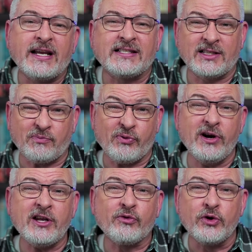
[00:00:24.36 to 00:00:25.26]
case that's
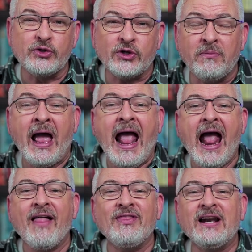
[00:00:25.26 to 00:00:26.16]
pretty gruesome,
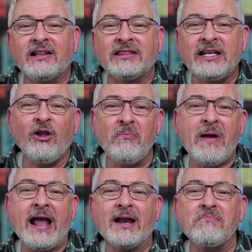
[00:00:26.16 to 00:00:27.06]
and then a little
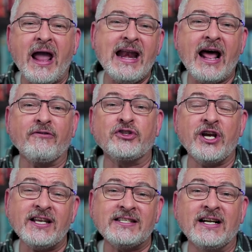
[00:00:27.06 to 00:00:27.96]
man made out of
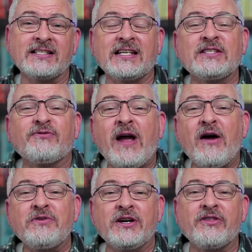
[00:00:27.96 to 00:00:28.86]
chestnuts is
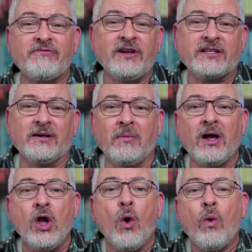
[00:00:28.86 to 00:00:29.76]
found near the victim.
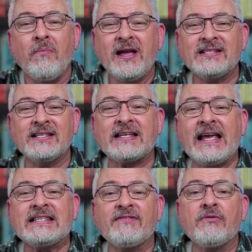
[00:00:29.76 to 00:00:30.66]
What makes this
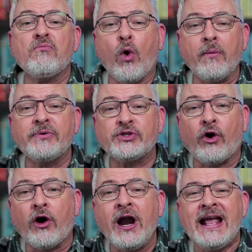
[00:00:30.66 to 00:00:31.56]
case even more
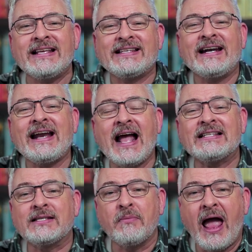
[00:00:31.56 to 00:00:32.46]
bizarre is that it
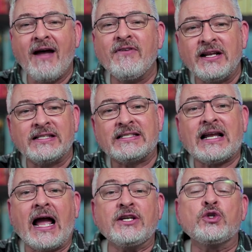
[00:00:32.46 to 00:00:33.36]
has some evidence
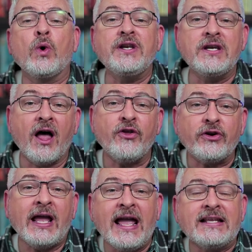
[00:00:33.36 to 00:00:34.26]
tied to
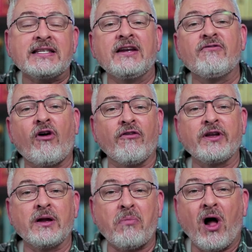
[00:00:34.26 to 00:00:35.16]
another case
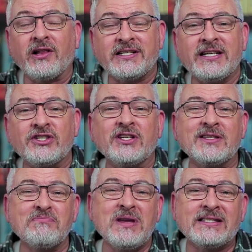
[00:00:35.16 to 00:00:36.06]
involving a
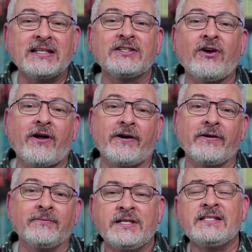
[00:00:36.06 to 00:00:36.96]
politician's missing daughter.
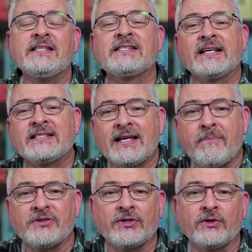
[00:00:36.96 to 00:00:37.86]
This is six
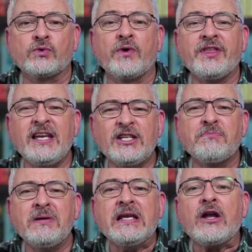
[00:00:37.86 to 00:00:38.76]
episodes, with
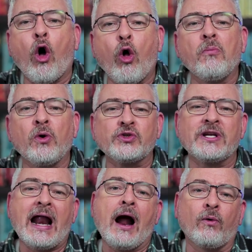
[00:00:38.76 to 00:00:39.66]
each being
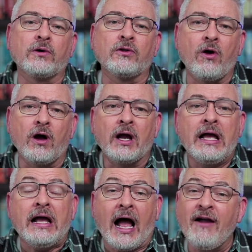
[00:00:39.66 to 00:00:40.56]
almost an hour long.
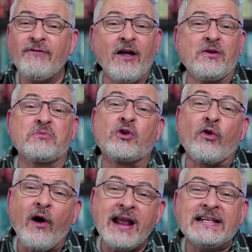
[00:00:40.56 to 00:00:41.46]
I found them
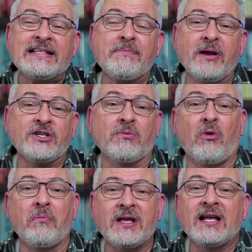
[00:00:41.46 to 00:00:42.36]
crazy
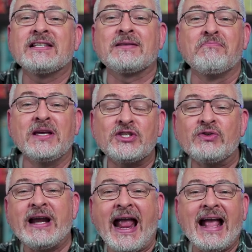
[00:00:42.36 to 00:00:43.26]
bingeable because the
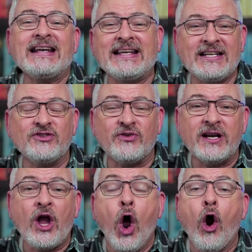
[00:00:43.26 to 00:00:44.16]
mystery and
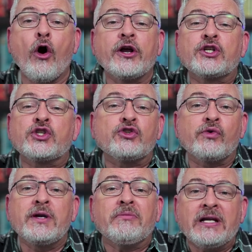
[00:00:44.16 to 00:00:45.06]
intrigue are
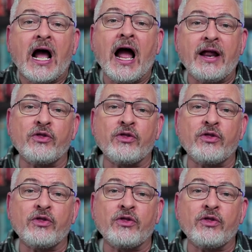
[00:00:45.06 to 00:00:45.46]
extremely high